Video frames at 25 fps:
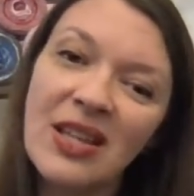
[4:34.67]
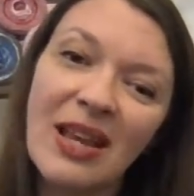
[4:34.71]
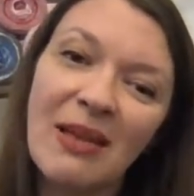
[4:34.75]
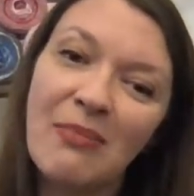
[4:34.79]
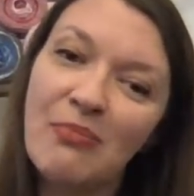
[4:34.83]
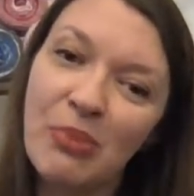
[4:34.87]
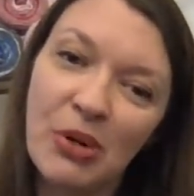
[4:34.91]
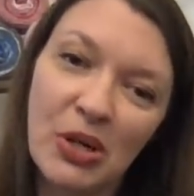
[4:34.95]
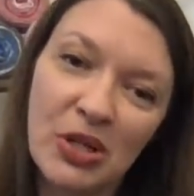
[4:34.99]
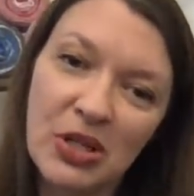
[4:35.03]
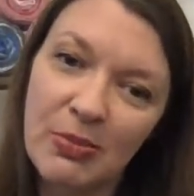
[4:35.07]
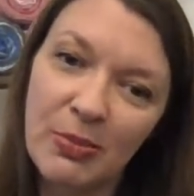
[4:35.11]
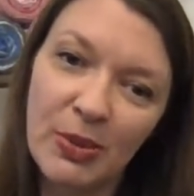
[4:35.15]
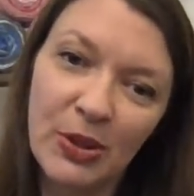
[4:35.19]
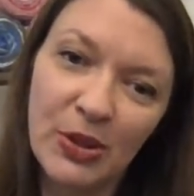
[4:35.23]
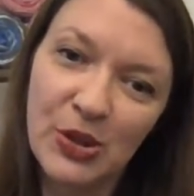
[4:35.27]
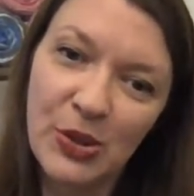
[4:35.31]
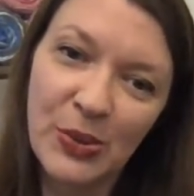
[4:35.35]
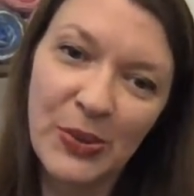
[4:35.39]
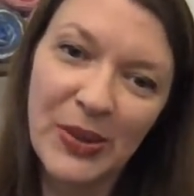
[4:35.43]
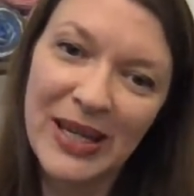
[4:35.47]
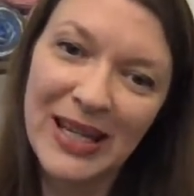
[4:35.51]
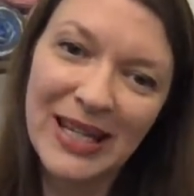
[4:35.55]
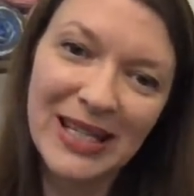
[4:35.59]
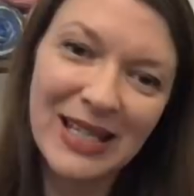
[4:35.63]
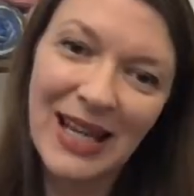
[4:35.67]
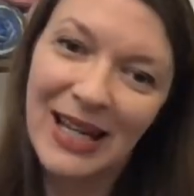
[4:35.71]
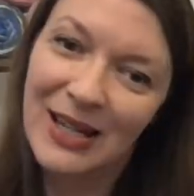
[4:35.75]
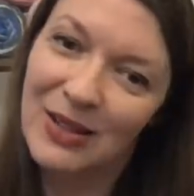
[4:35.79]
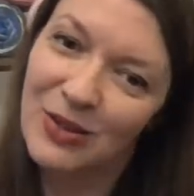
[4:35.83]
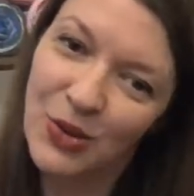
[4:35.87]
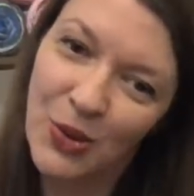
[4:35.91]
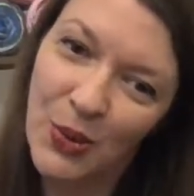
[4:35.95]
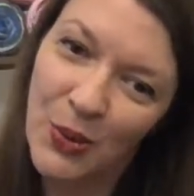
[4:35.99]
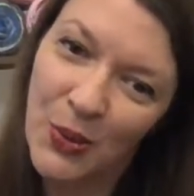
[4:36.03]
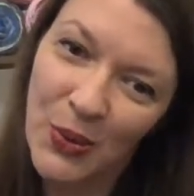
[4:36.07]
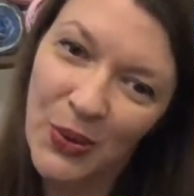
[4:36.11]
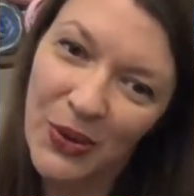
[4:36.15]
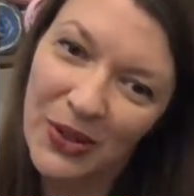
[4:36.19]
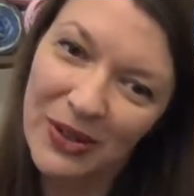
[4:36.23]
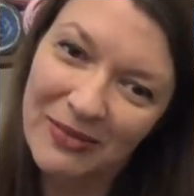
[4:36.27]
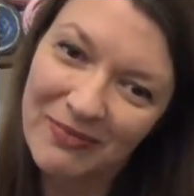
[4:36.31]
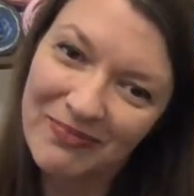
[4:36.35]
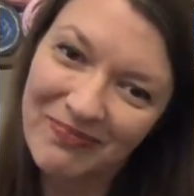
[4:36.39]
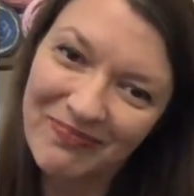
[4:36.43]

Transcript: impossible to eat and talk.